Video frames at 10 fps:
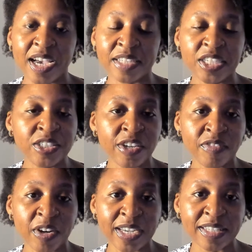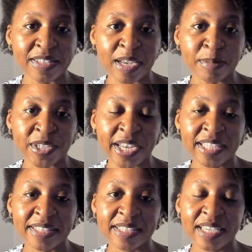teaching various
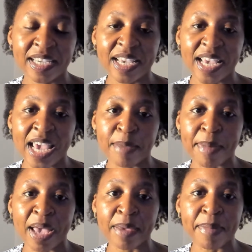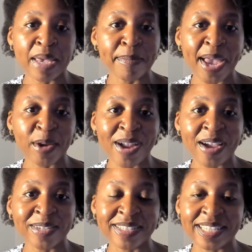subjects. And my main
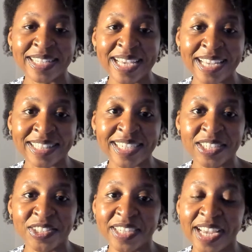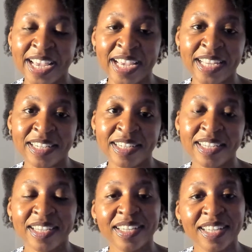background is in English, and
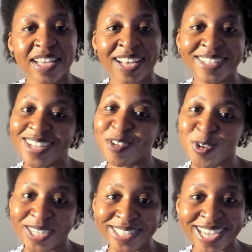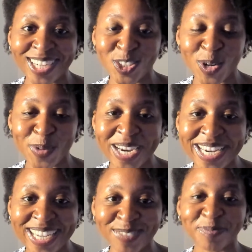of course, I enjoy
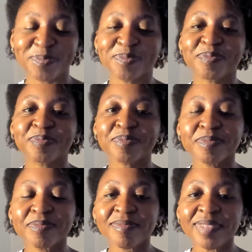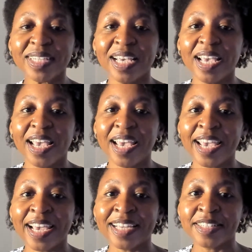reading.
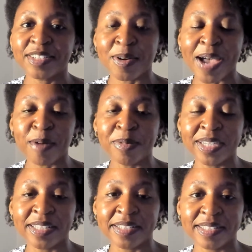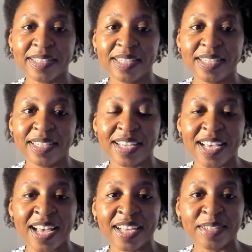And so I was
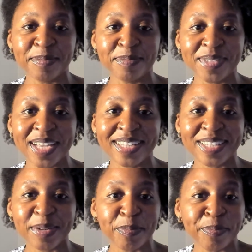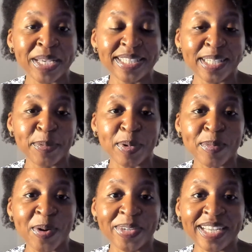um, basically
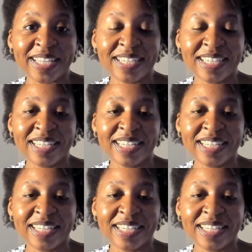promoted